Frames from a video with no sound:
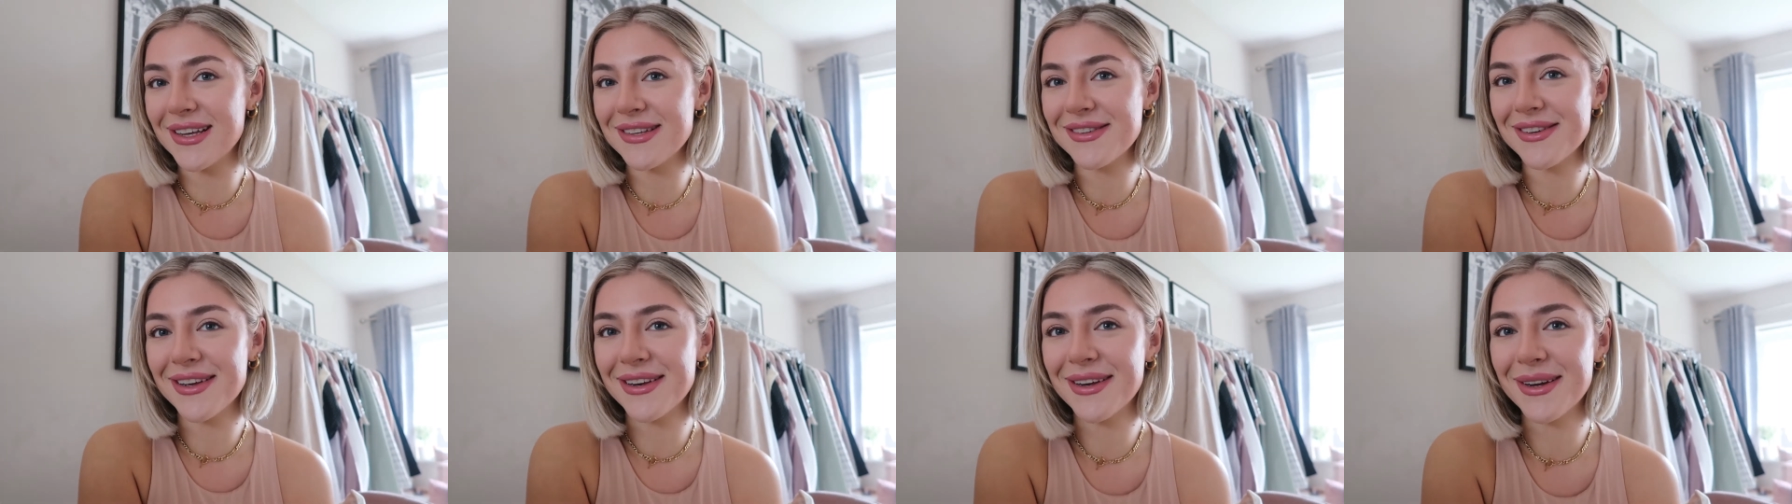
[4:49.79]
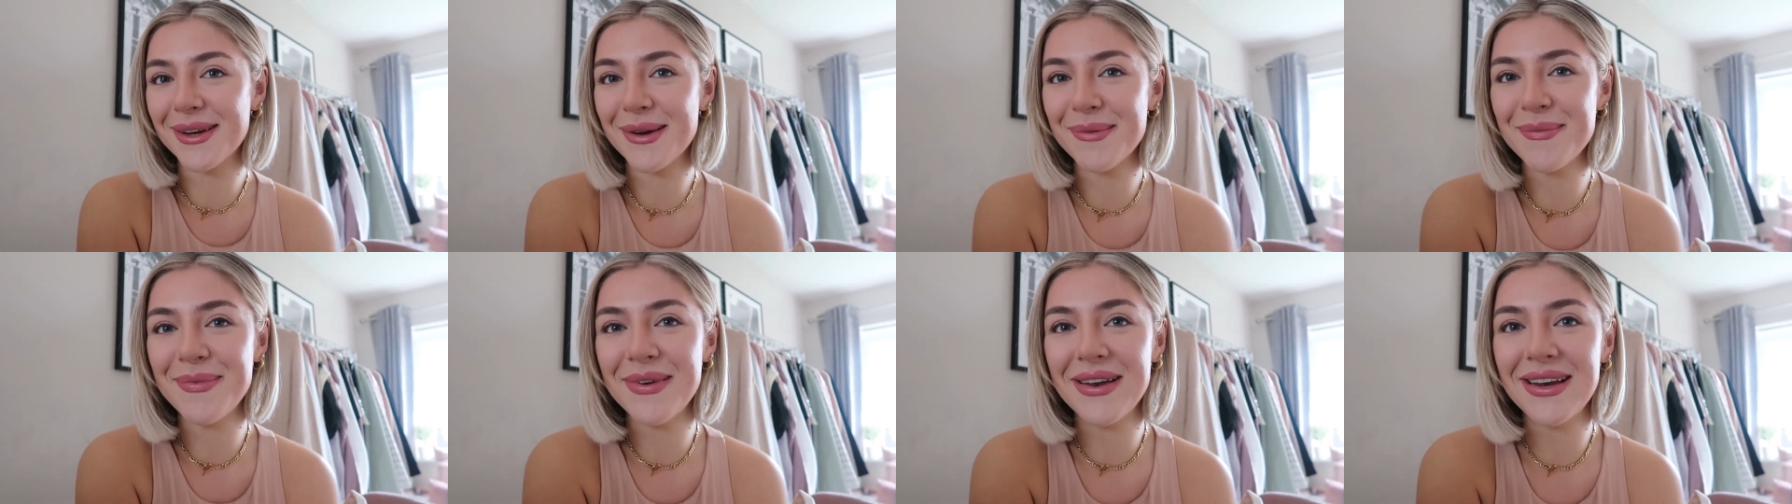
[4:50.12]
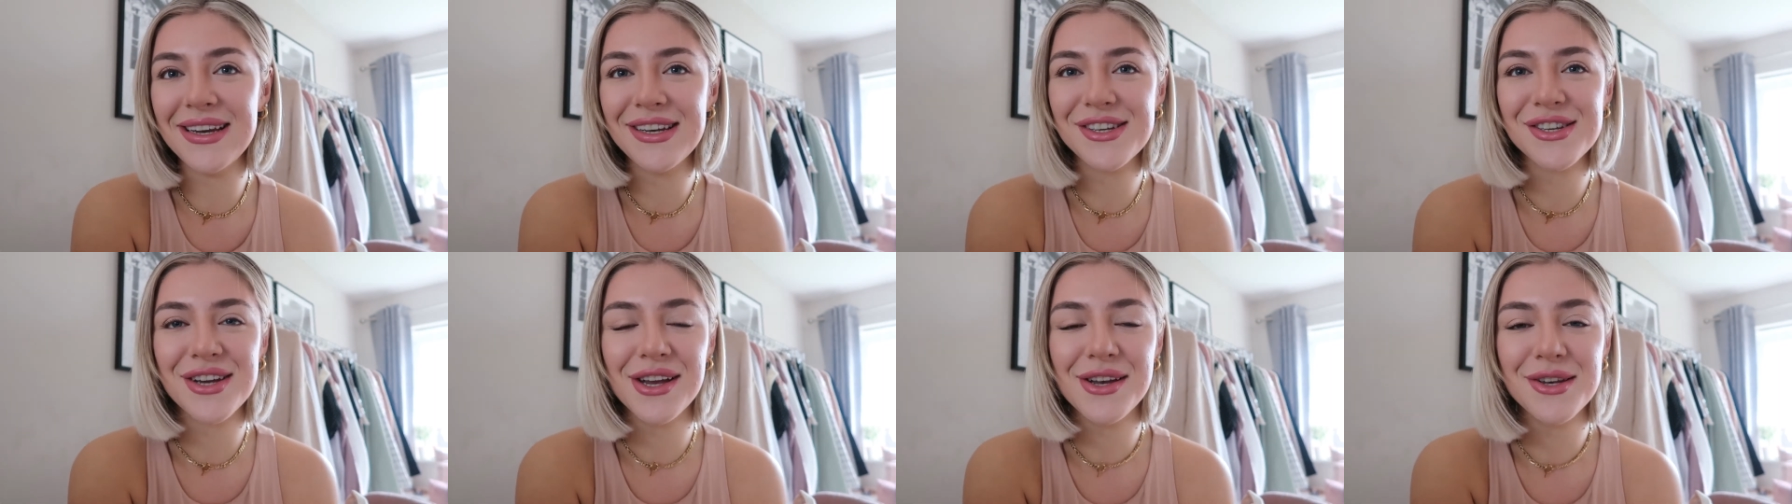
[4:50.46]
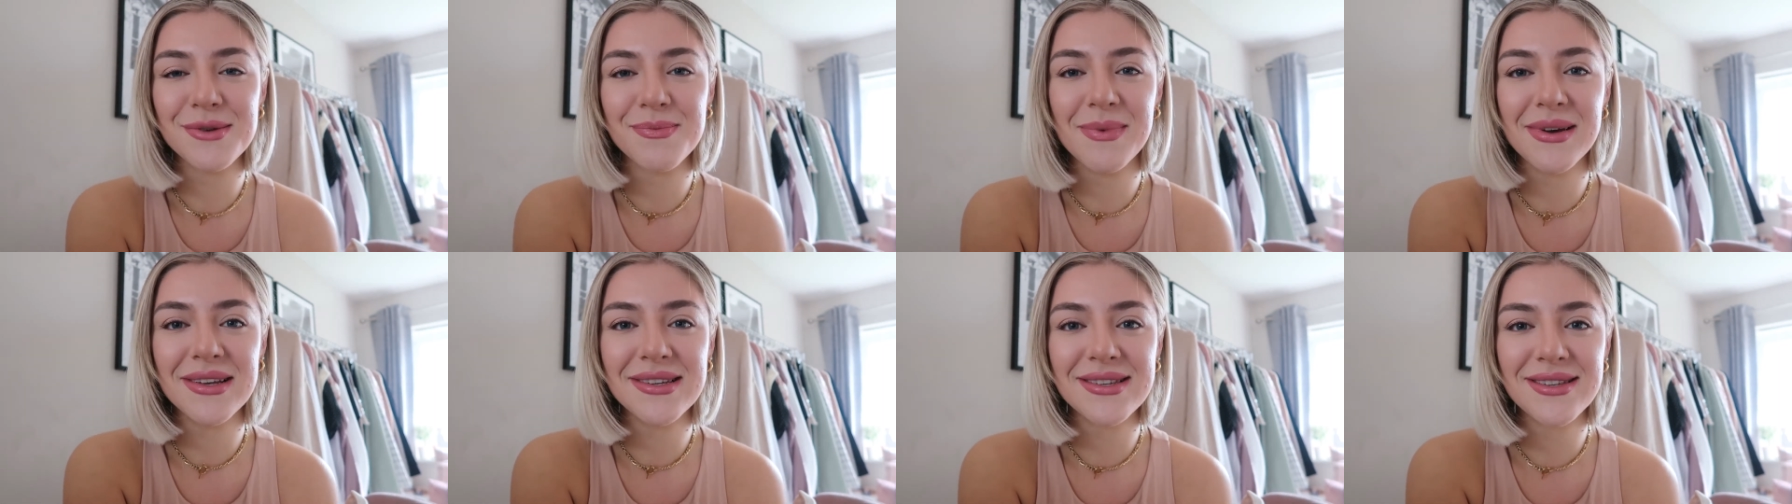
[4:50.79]
it's going to completely
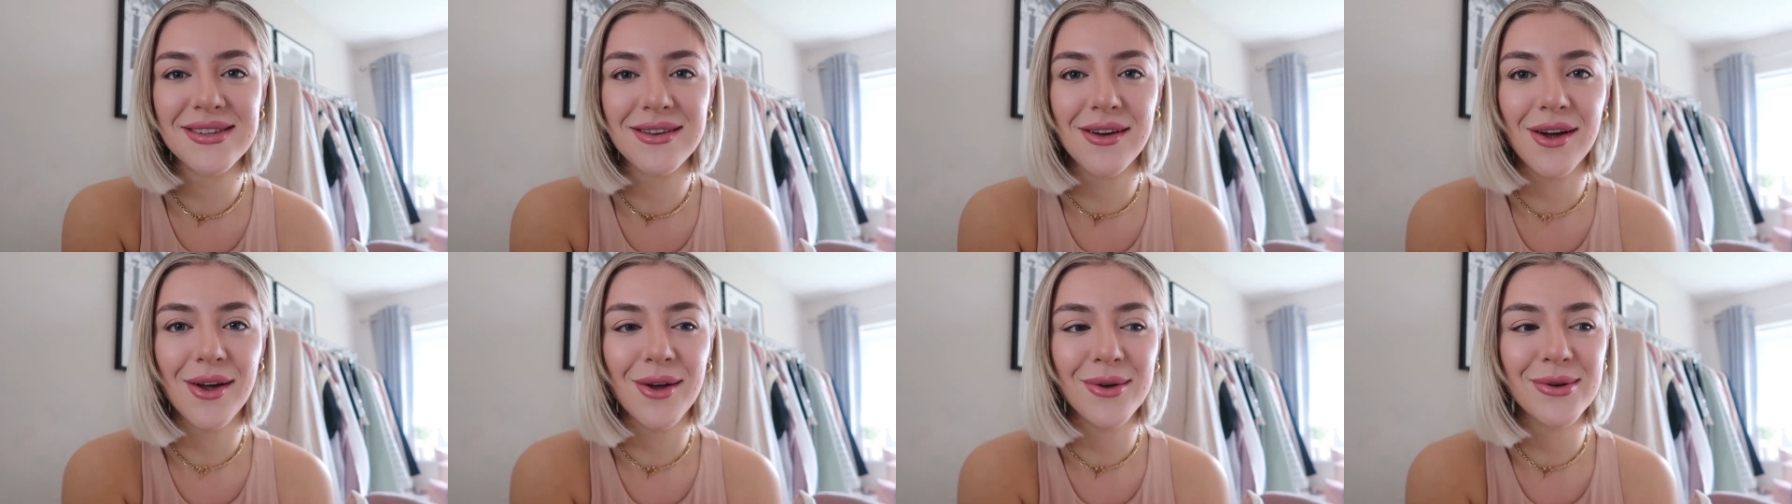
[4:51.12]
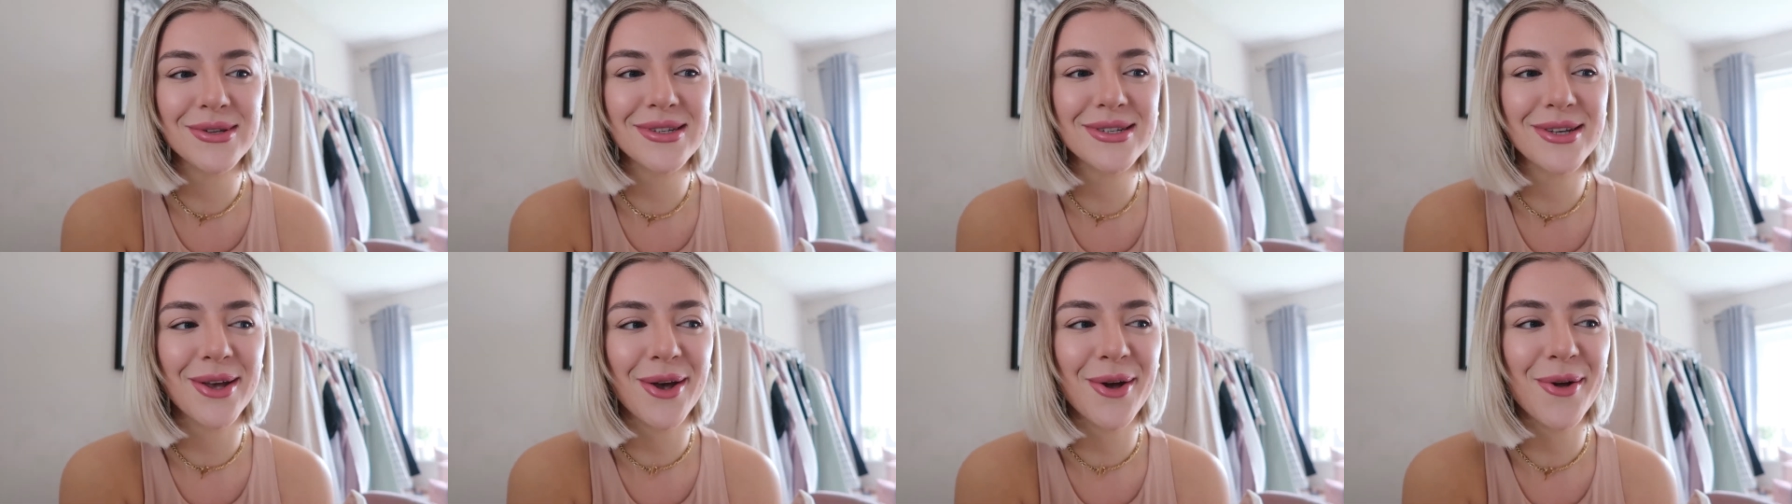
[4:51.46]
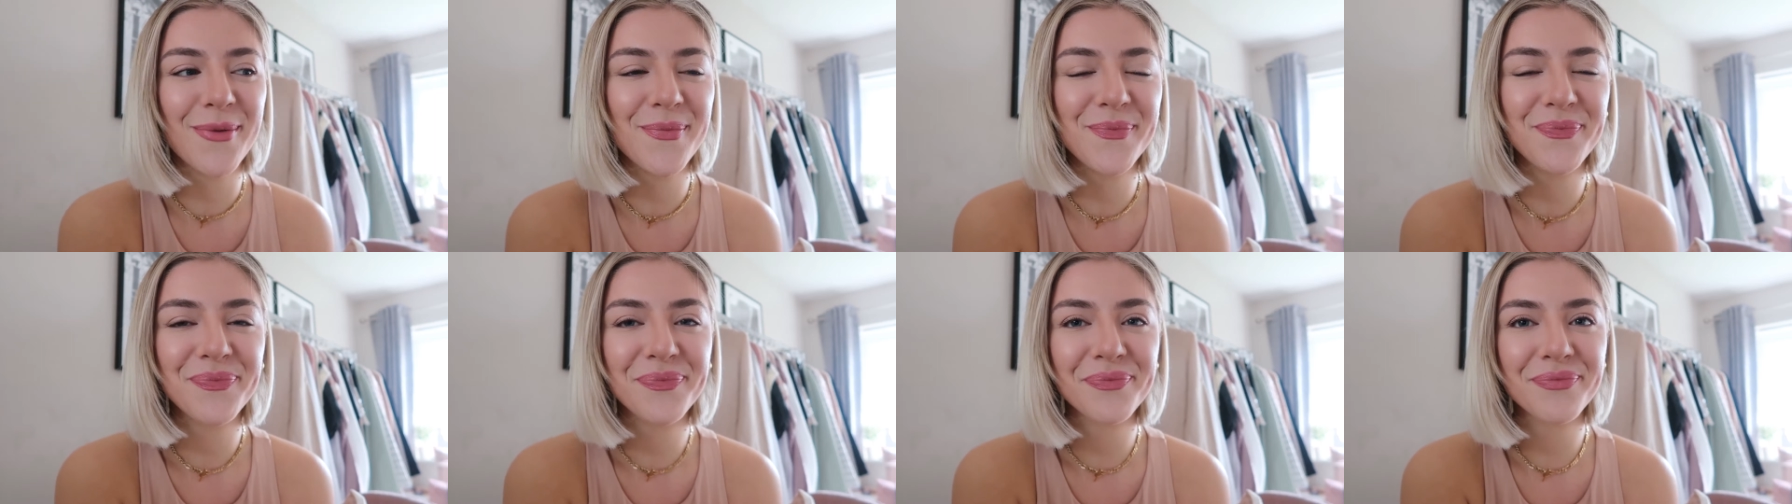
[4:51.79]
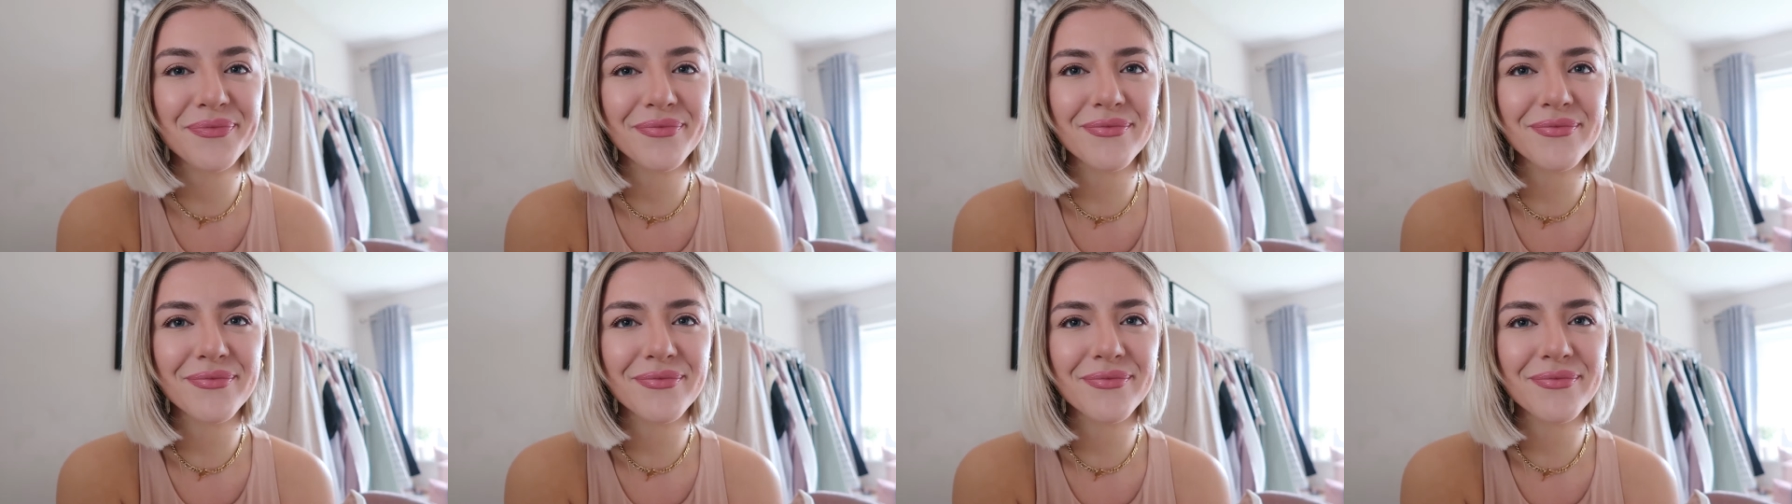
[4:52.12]
change my style, so